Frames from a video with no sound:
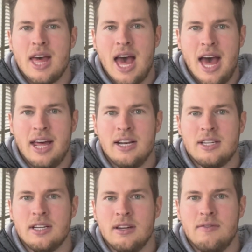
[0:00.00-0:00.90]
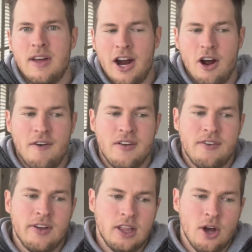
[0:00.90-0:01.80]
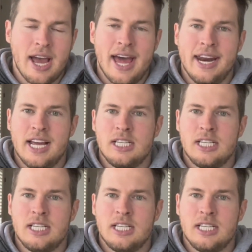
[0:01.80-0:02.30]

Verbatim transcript: And very often, if you look at it,